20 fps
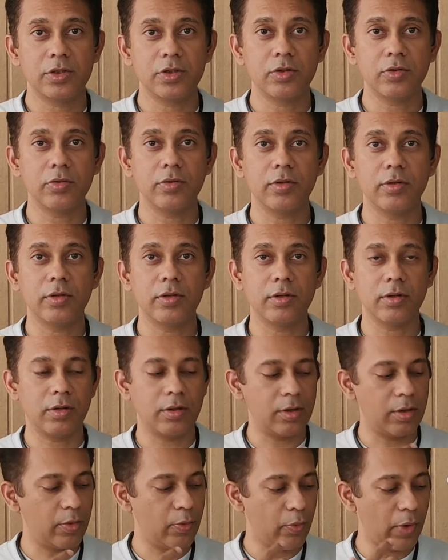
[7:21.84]
So
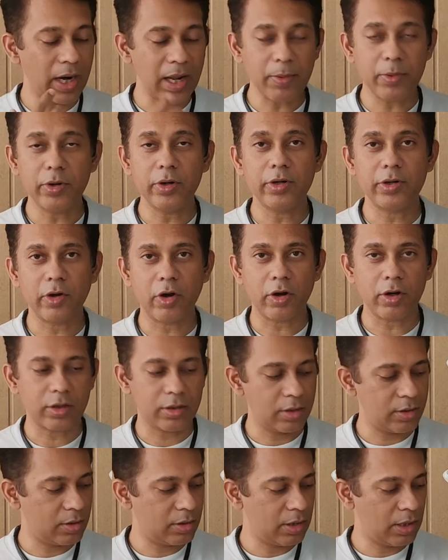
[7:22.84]
what I'm going to
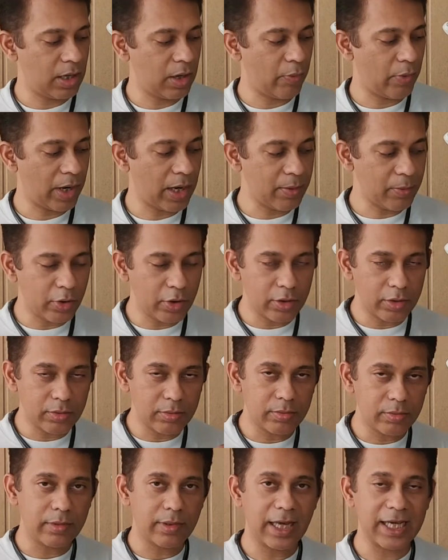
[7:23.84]
talk and what I'm going
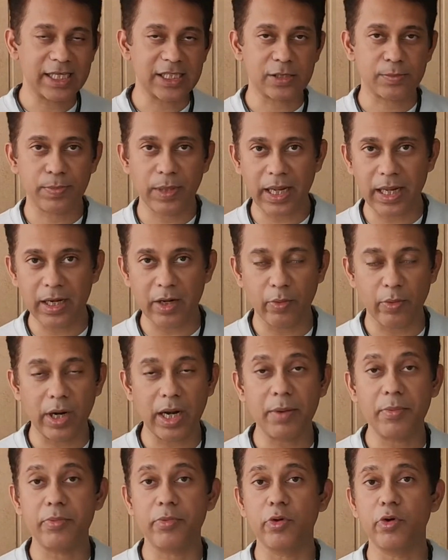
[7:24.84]
to explain, or
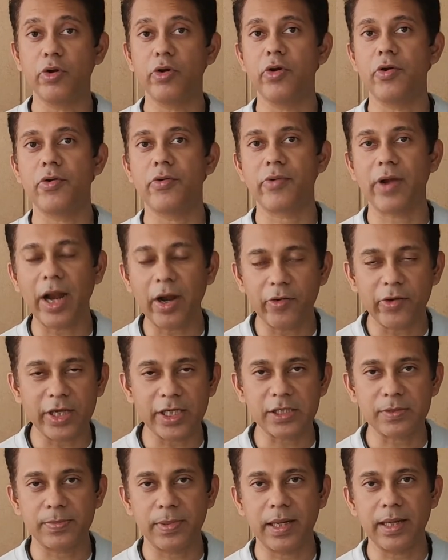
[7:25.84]
what I'm going to try to
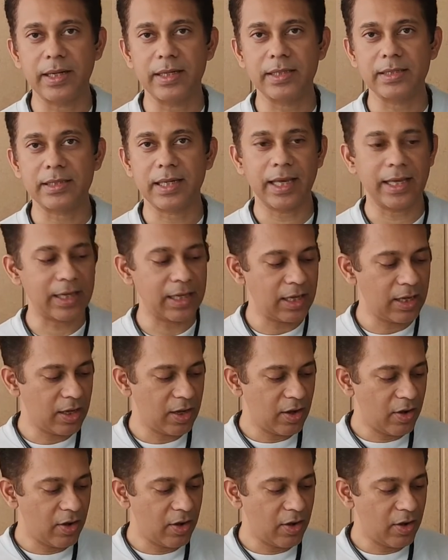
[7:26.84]
explain, is like